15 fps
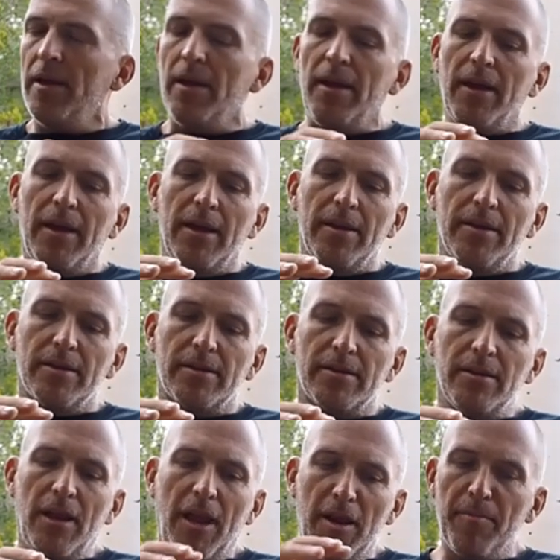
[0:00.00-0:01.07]
and
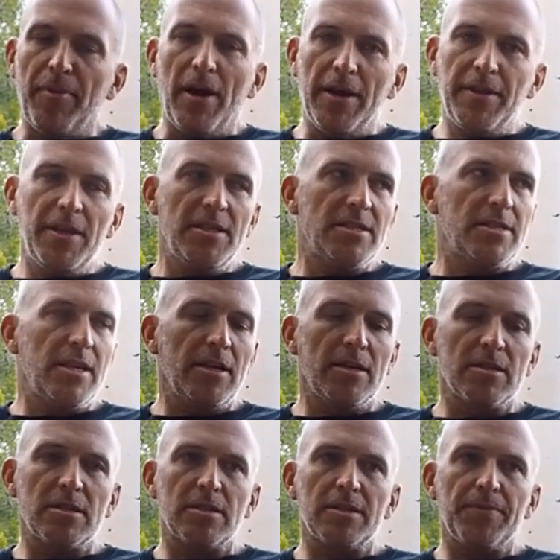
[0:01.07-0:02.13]
buy these
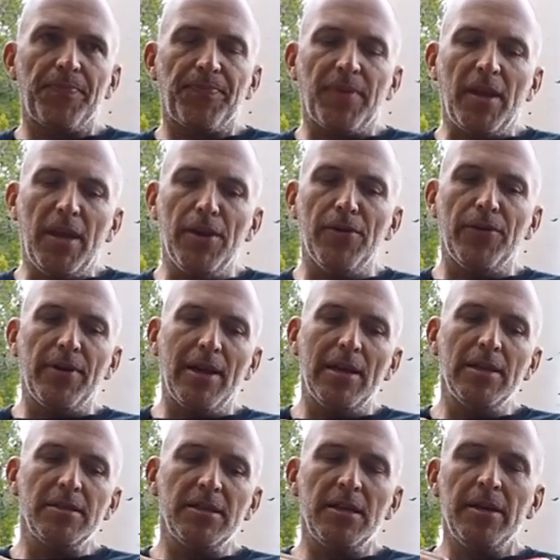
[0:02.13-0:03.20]
things. In
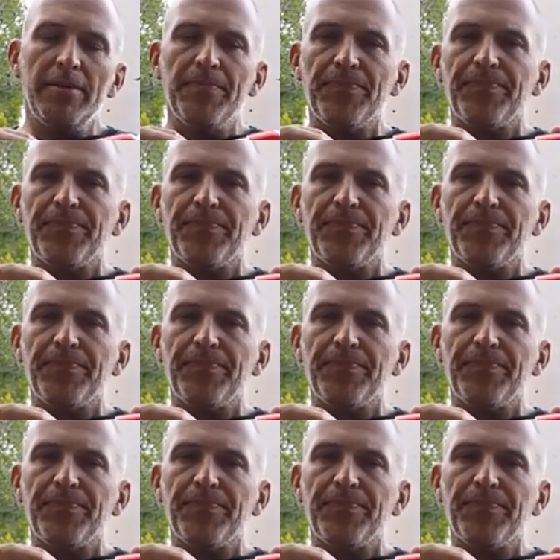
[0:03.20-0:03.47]
reality,